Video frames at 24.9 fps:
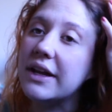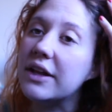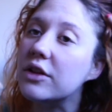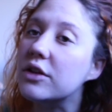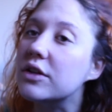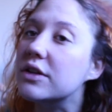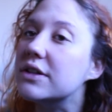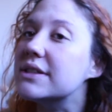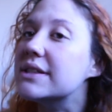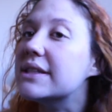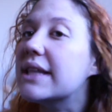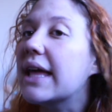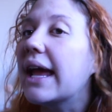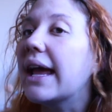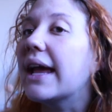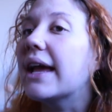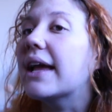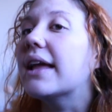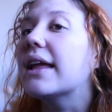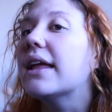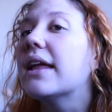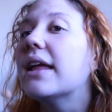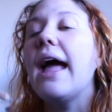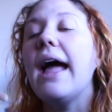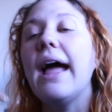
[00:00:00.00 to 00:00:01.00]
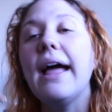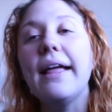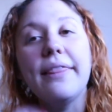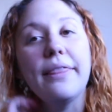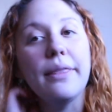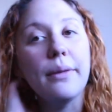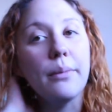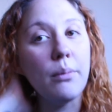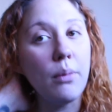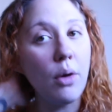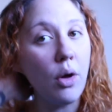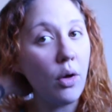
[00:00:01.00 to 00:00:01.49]
it looks like at
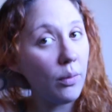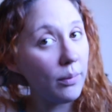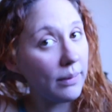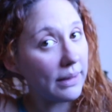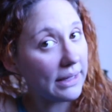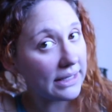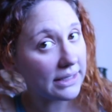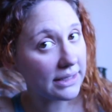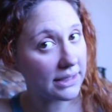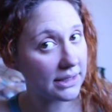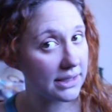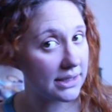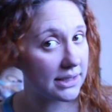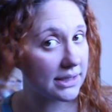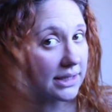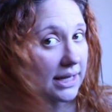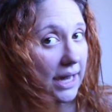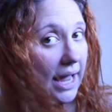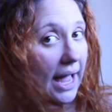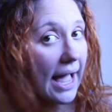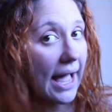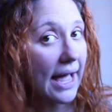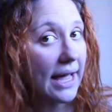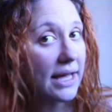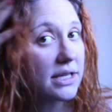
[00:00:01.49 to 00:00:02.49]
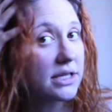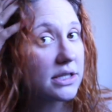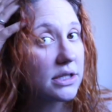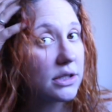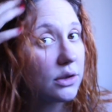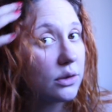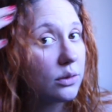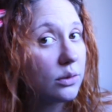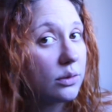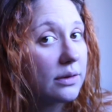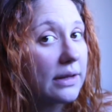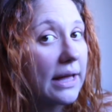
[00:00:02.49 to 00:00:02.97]
the moment. As
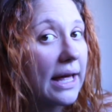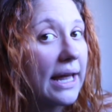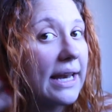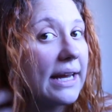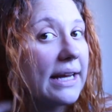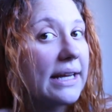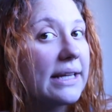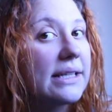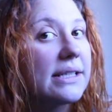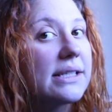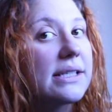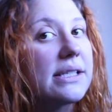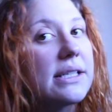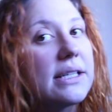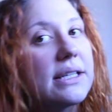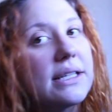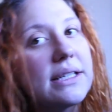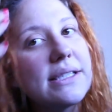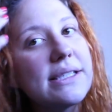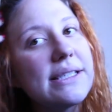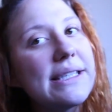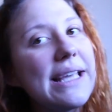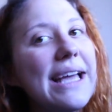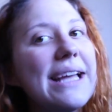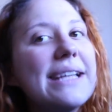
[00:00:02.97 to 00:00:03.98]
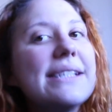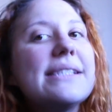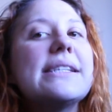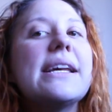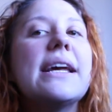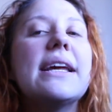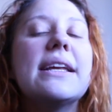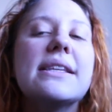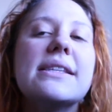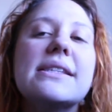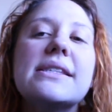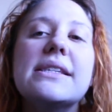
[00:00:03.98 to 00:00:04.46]
you let it set
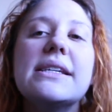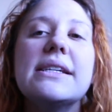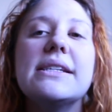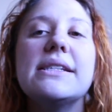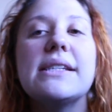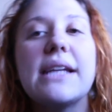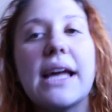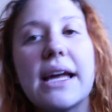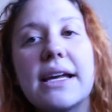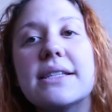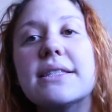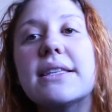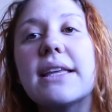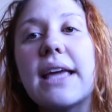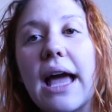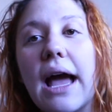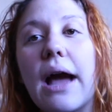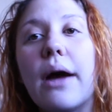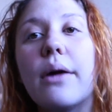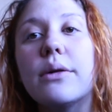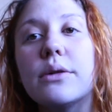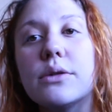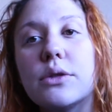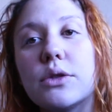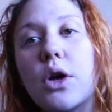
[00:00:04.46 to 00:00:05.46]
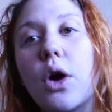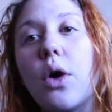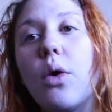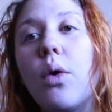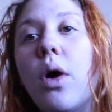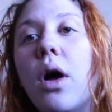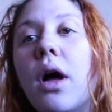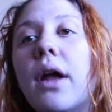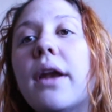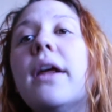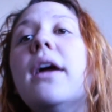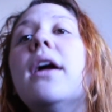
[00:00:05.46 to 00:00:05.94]
and sit as the hours go
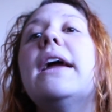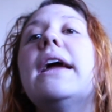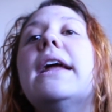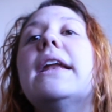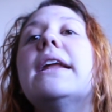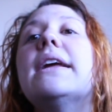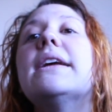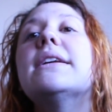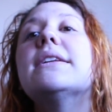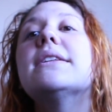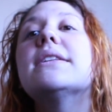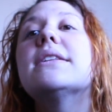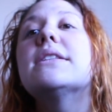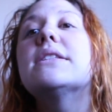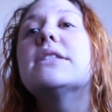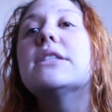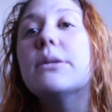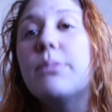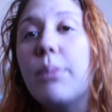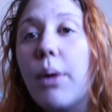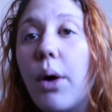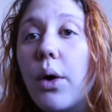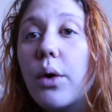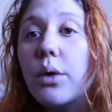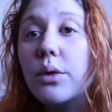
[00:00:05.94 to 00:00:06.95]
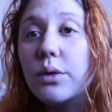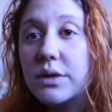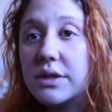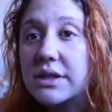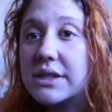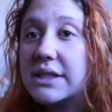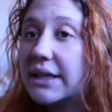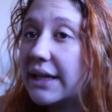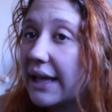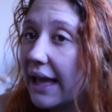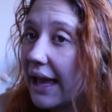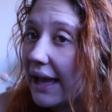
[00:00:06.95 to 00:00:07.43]
on. It is
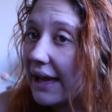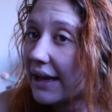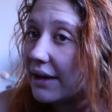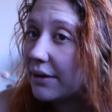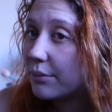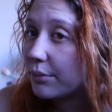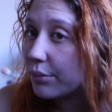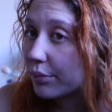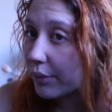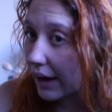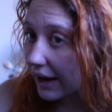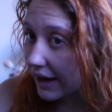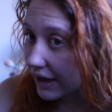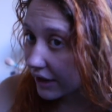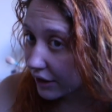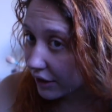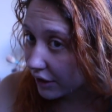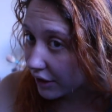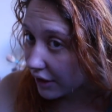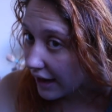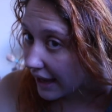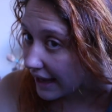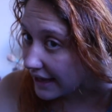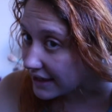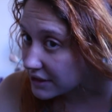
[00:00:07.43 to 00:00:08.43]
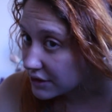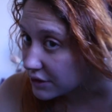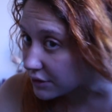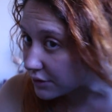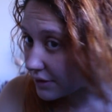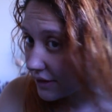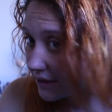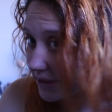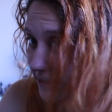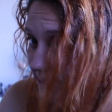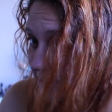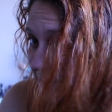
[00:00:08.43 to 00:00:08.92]
supposed to get brighter. As you
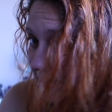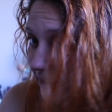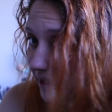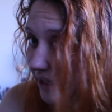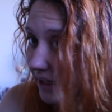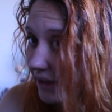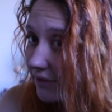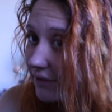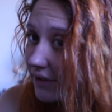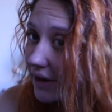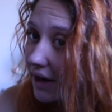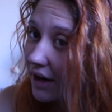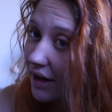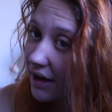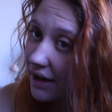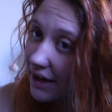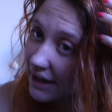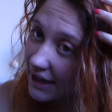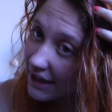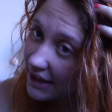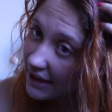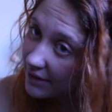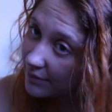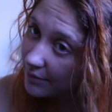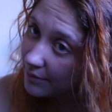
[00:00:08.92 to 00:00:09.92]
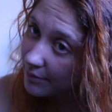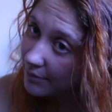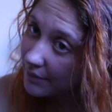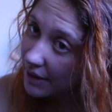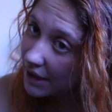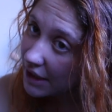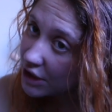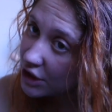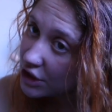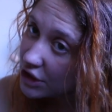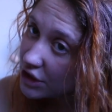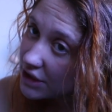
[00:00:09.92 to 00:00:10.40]
can see, it very
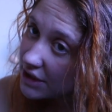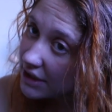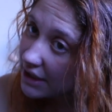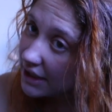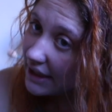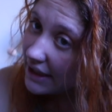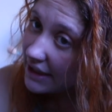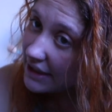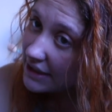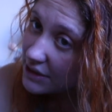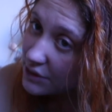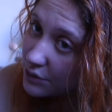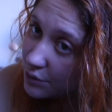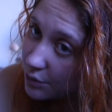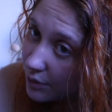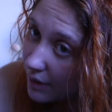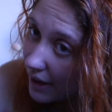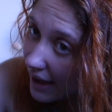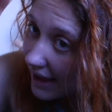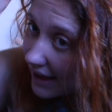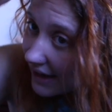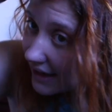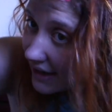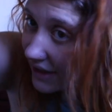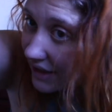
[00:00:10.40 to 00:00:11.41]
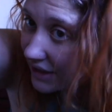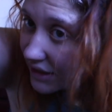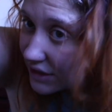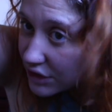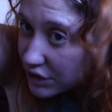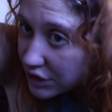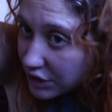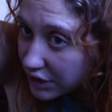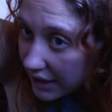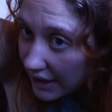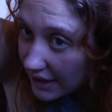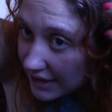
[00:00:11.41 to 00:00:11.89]
much is
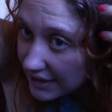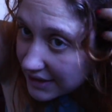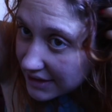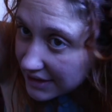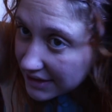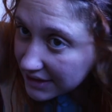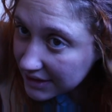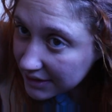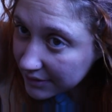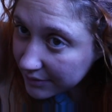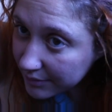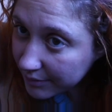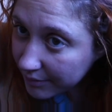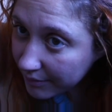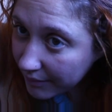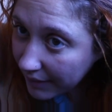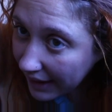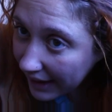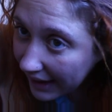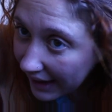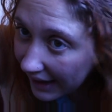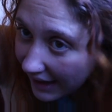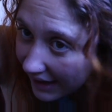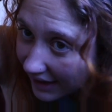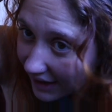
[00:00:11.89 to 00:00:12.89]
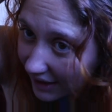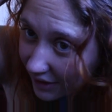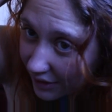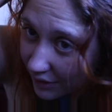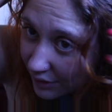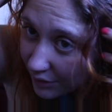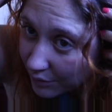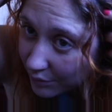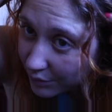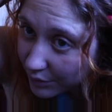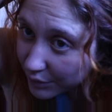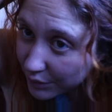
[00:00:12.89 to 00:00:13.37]
red, just my
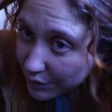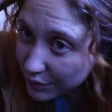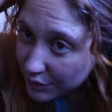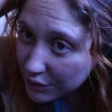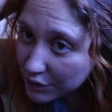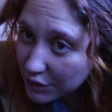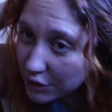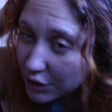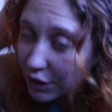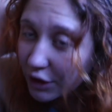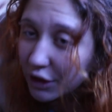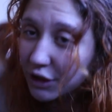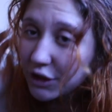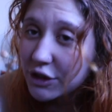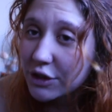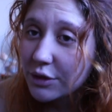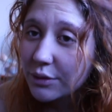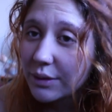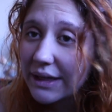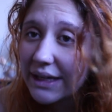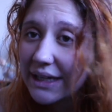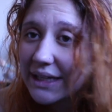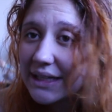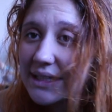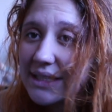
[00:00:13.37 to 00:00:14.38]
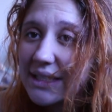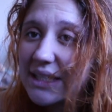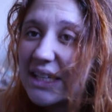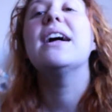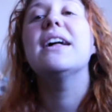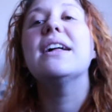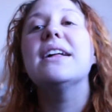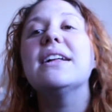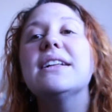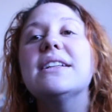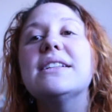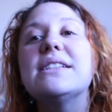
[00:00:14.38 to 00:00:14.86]
roots took to it
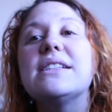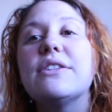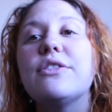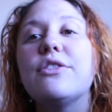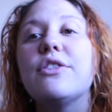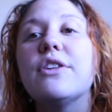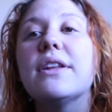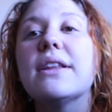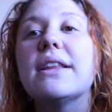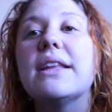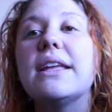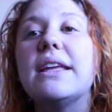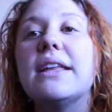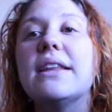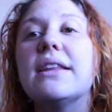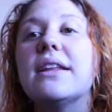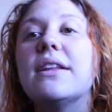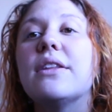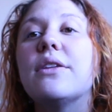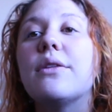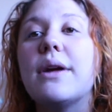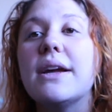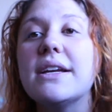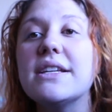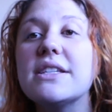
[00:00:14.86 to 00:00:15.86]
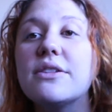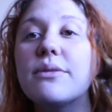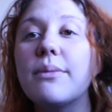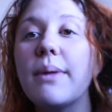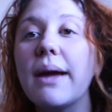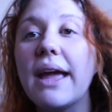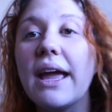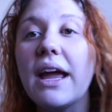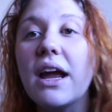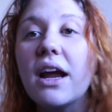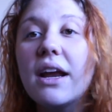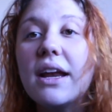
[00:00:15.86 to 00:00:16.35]
a little differently than the rest of
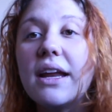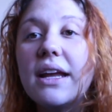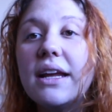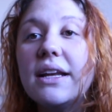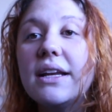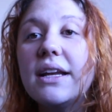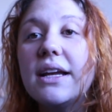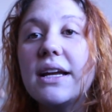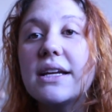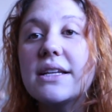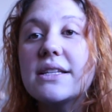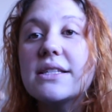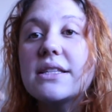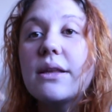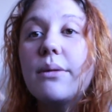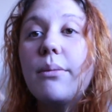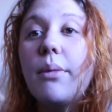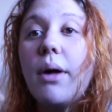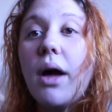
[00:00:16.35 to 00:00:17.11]
my hair did because the